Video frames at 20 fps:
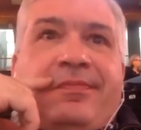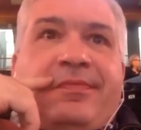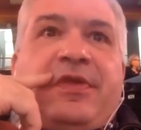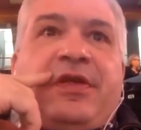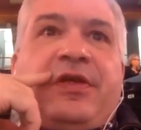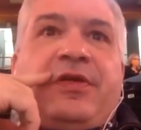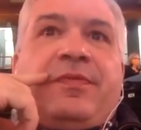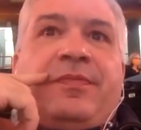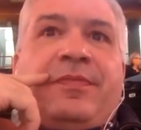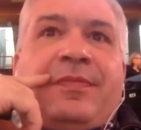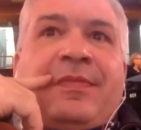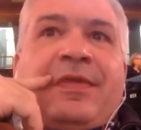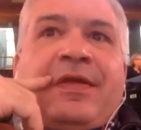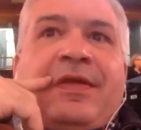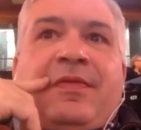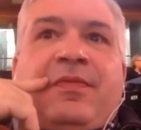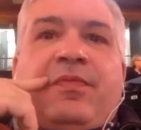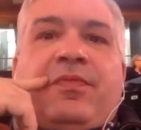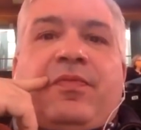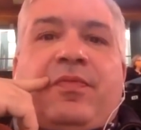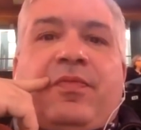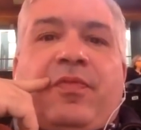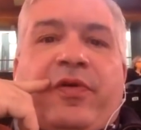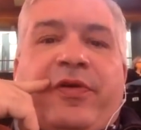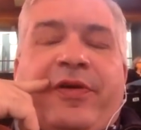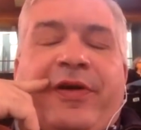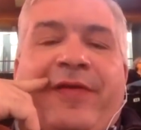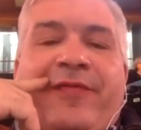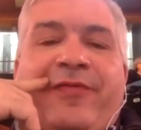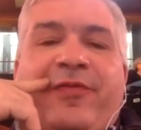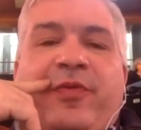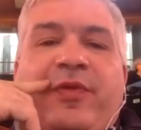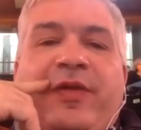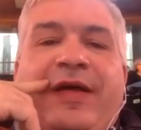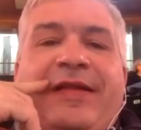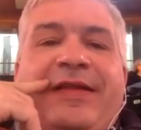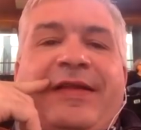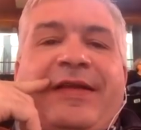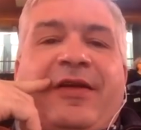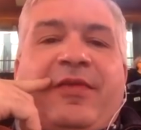you know, more comfortable
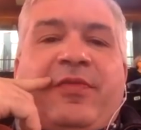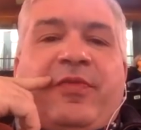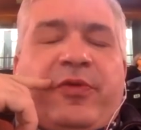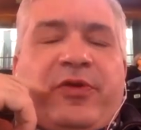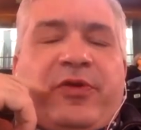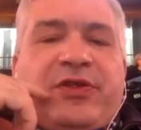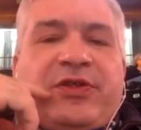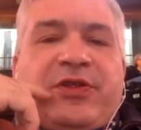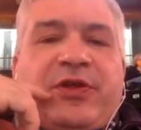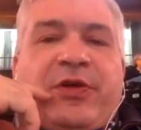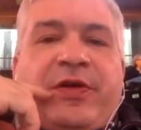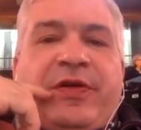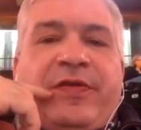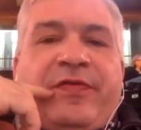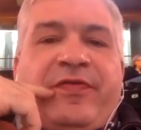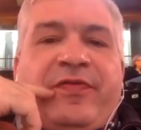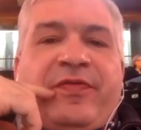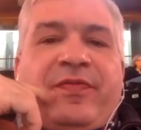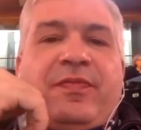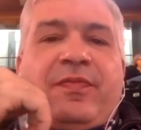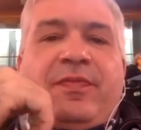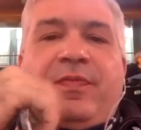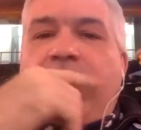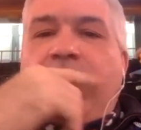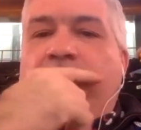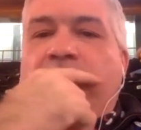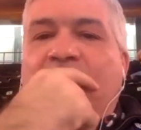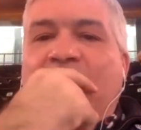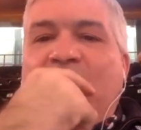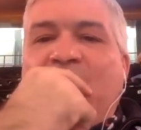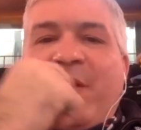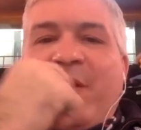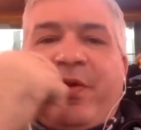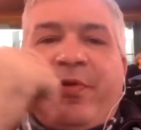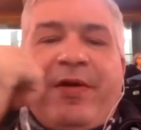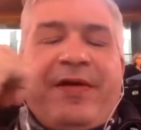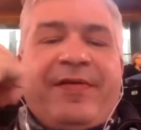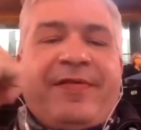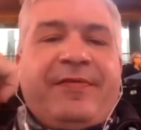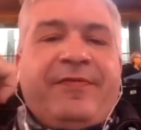out there, more assertive, more
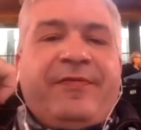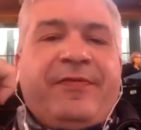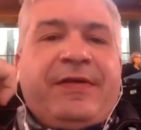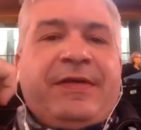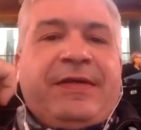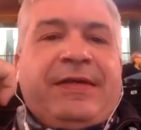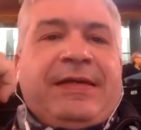aggressive.